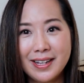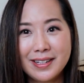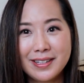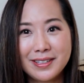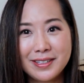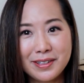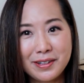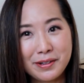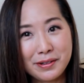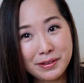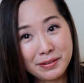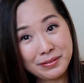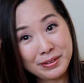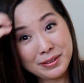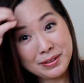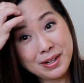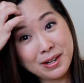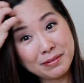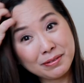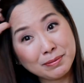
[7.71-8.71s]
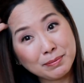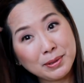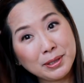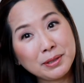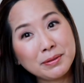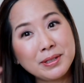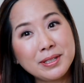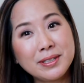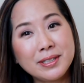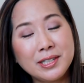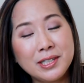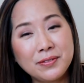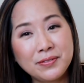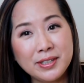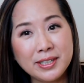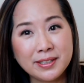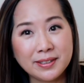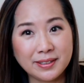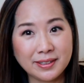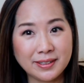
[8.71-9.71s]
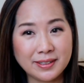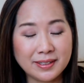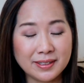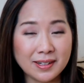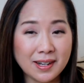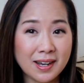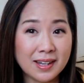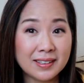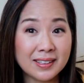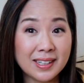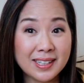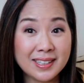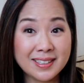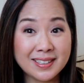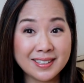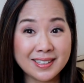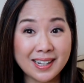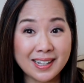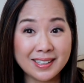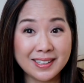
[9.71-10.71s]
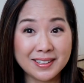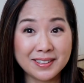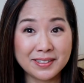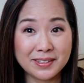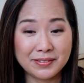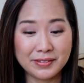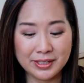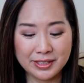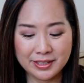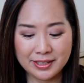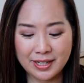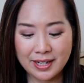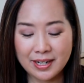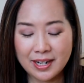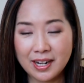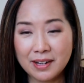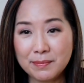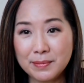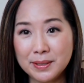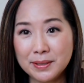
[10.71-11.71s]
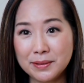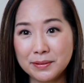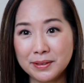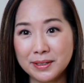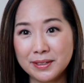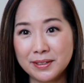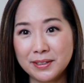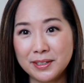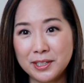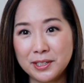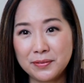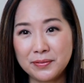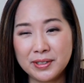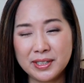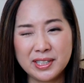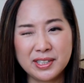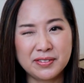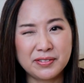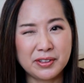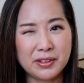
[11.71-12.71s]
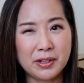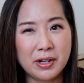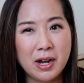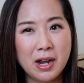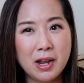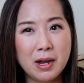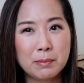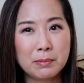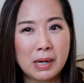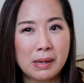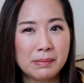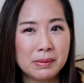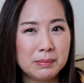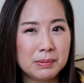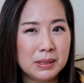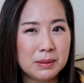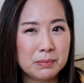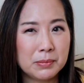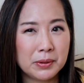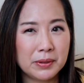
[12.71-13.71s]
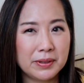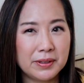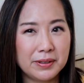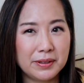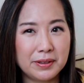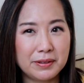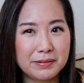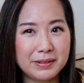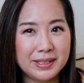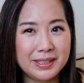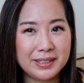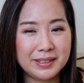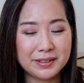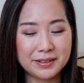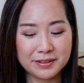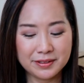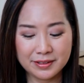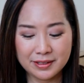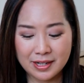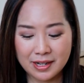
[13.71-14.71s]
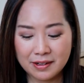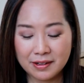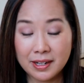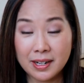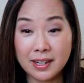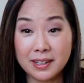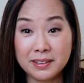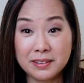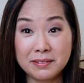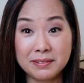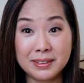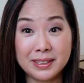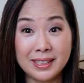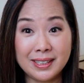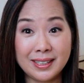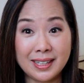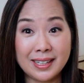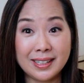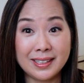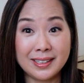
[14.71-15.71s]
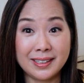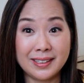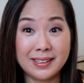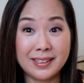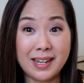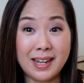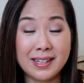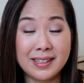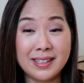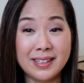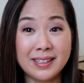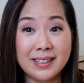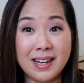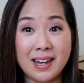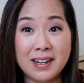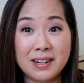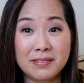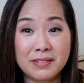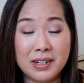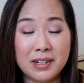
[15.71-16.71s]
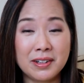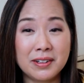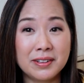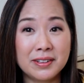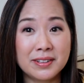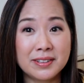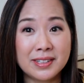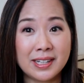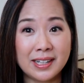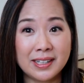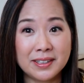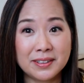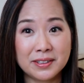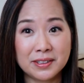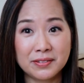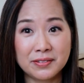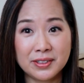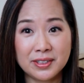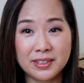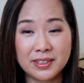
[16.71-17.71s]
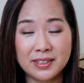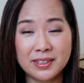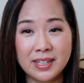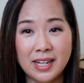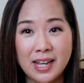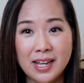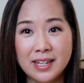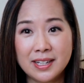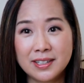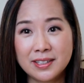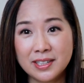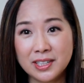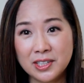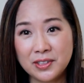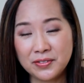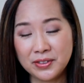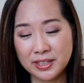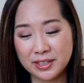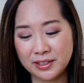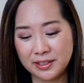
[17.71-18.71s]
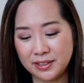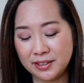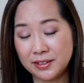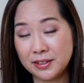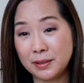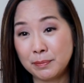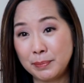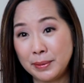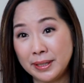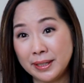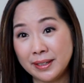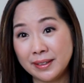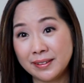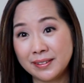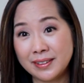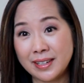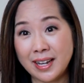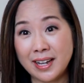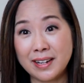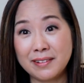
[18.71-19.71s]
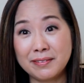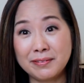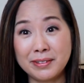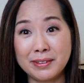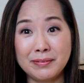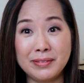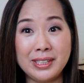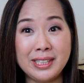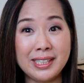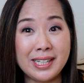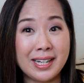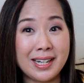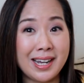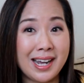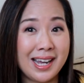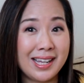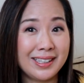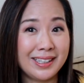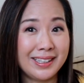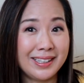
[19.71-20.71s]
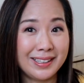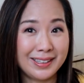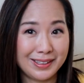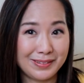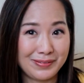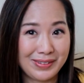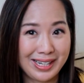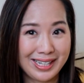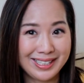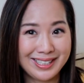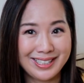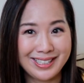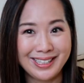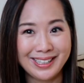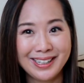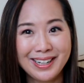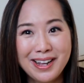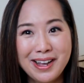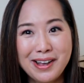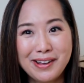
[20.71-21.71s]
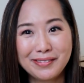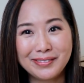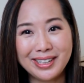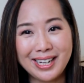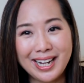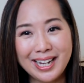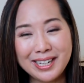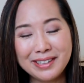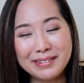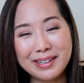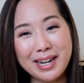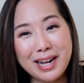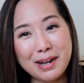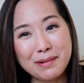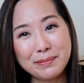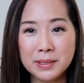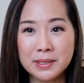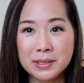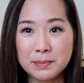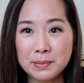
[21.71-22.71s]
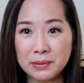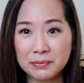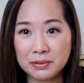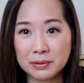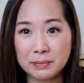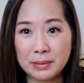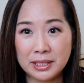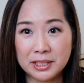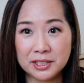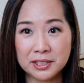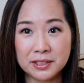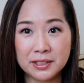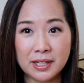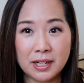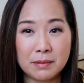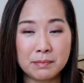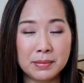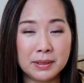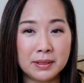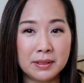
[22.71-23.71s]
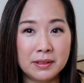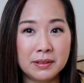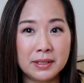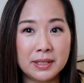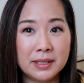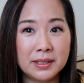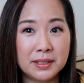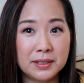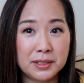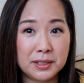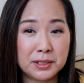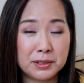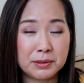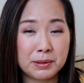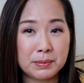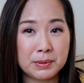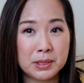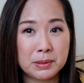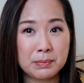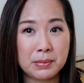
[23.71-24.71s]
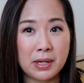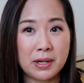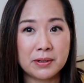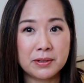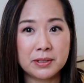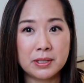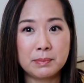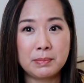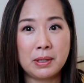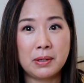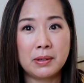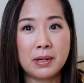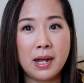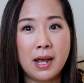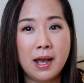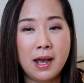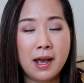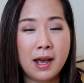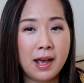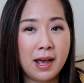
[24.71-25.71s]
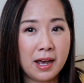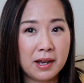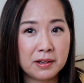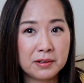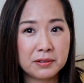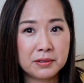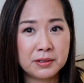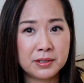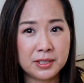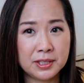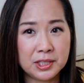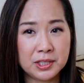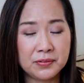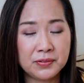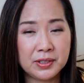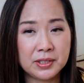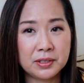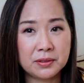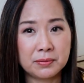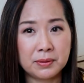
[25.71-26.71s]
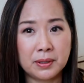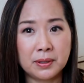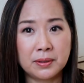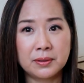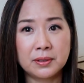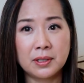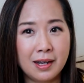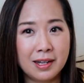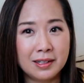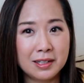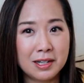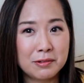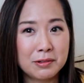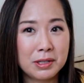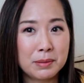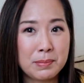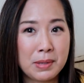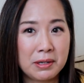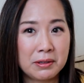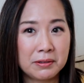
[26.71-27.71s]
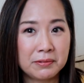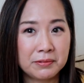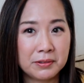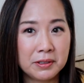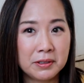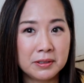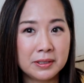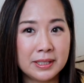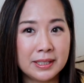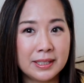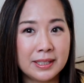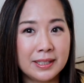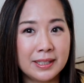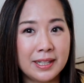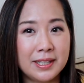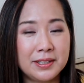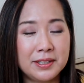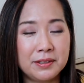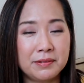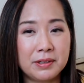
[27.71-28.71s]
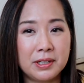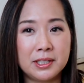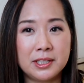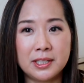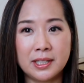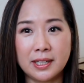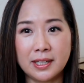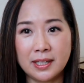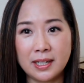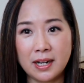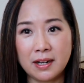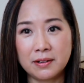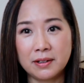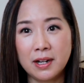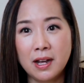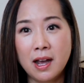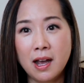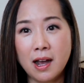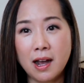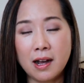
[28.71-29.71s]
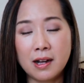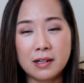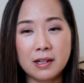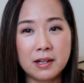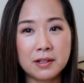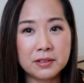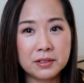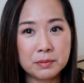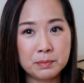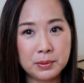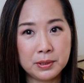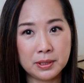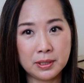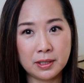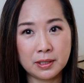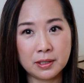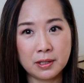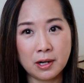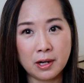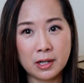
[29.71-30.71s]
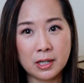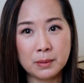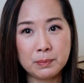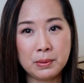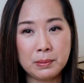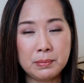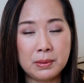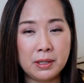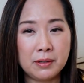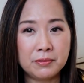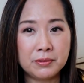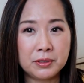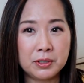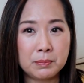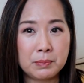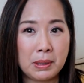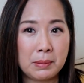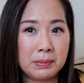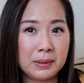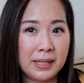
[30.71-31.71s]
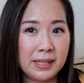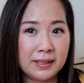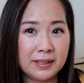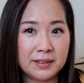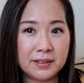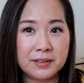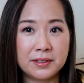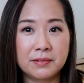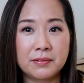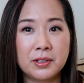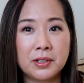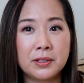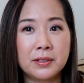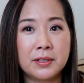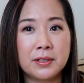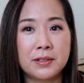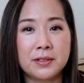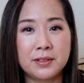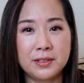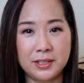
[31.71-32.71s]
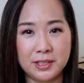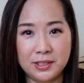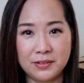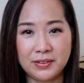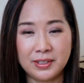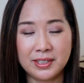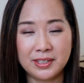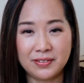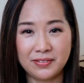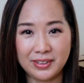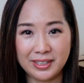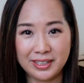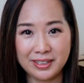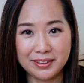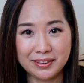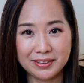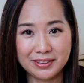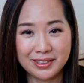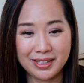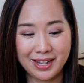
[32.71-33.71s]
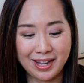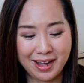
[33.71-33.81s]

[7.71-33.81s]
So if you're not familiar with Stitchfix, it's an online styling service and I've been doing Stitchfix for probably more than 3 years now and I do really like it. I think out of all the styling services, Stitchfix is the biggest and for me, I like it the best. But anyway, I'll put some information down below in the description box about how Stitchfix works, along with my referral link in case you want to check it out. I'll also put a card up above to my playlist of earlier Stitchfix videos.